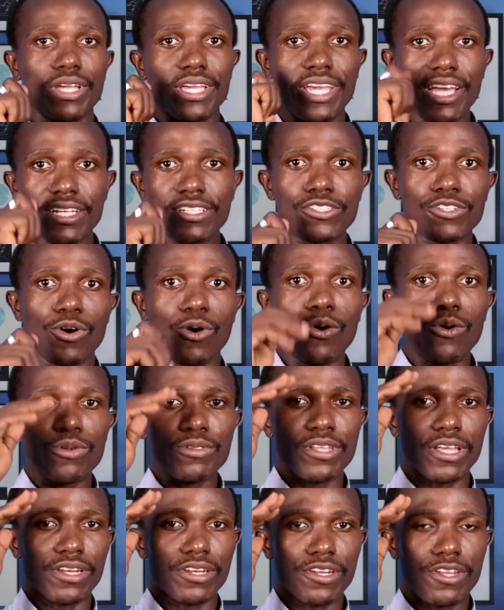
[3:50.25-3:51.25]
get all
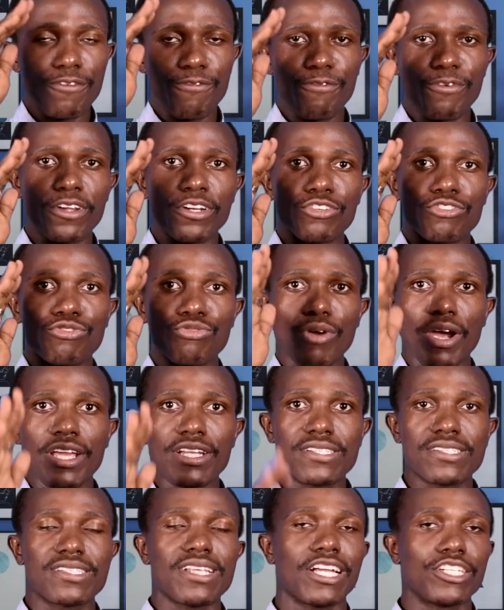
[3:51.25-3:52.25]
the different
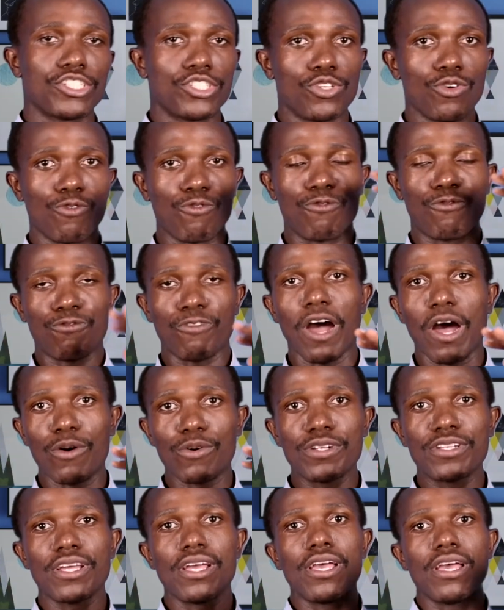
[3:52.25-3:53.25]
rights that you've
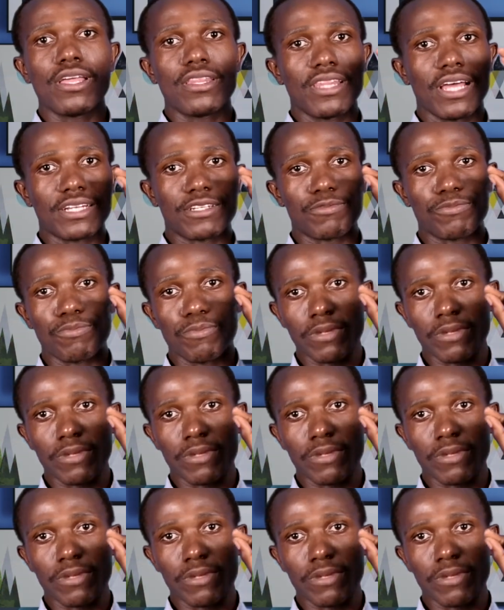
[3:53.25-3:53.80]
found that